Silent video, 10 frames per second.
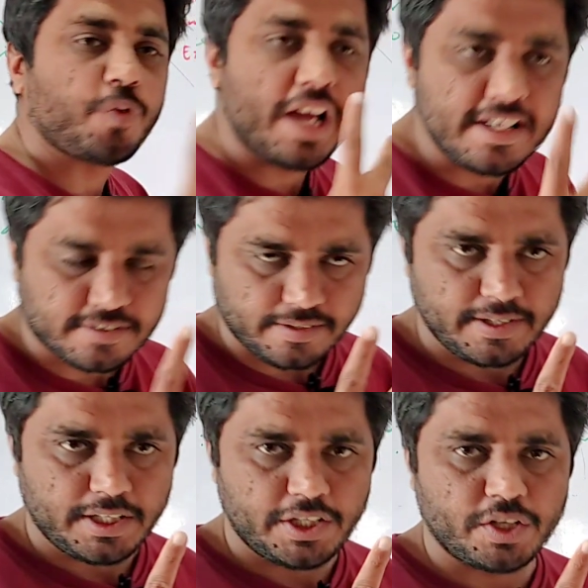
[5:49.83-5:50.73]
phase.
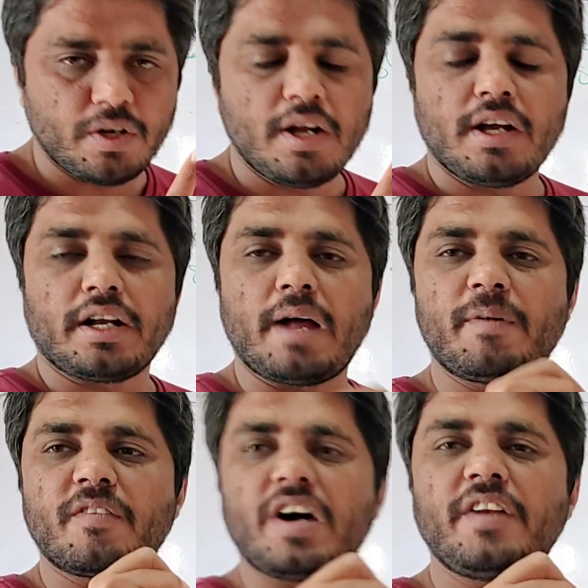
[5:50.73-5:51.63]

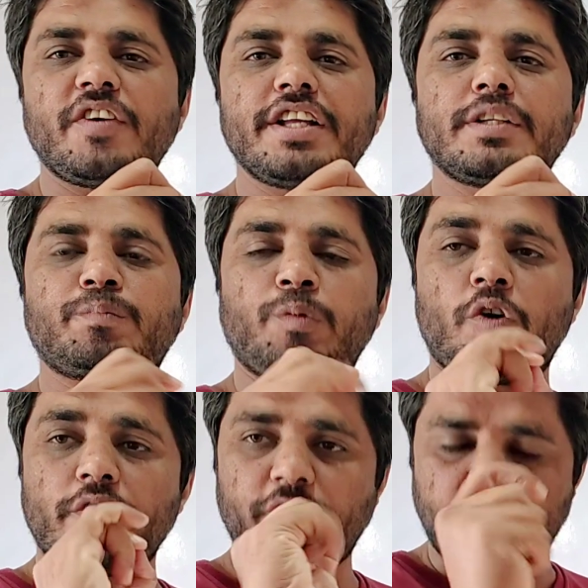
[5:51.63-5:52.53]
Number one phase is
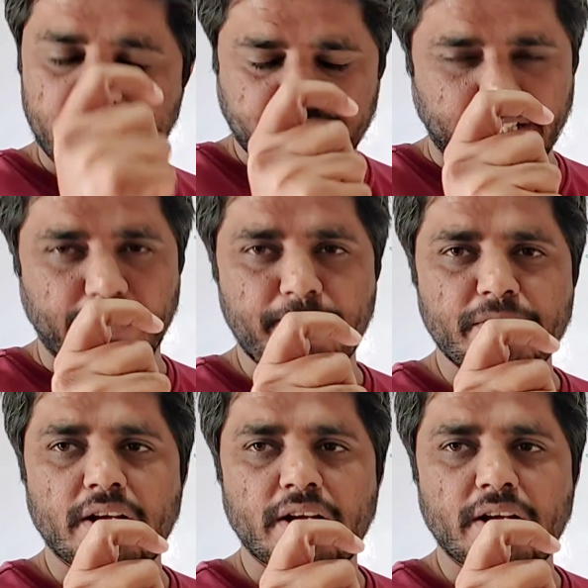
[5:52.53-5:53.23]
proliferation.